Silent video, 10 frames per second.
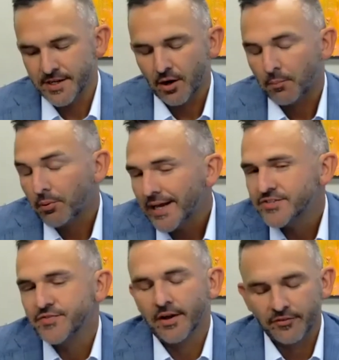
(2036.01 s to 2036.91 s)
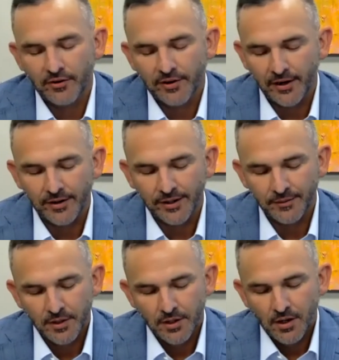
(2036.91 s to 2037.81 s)
our plans for downtown Cary,
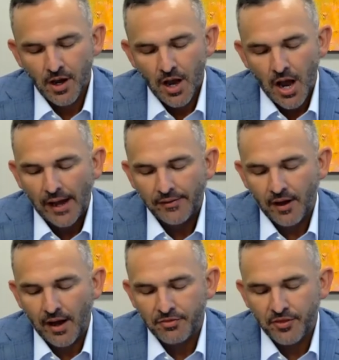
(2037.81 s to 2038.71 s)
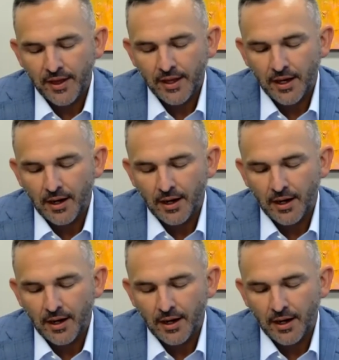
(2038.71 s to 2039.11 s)
I think